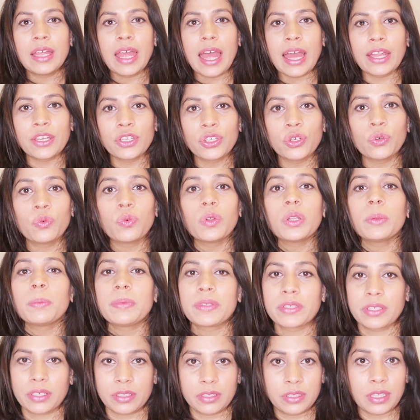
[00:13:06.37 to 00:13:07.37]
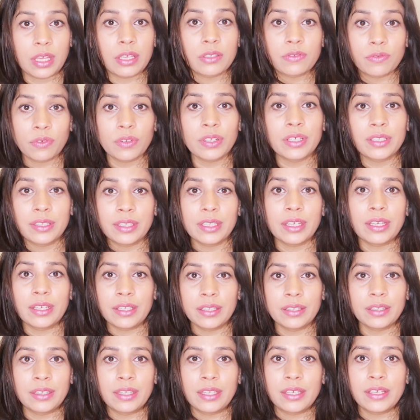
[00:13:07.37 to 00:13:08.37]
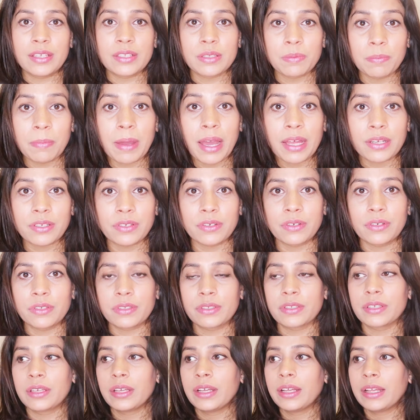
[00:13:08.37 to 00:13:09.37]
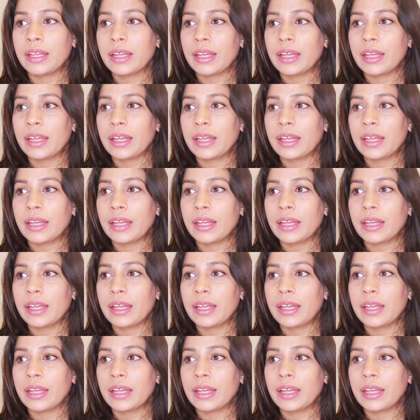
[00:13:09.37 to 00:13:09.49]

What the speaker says: and you will be successful in these matters.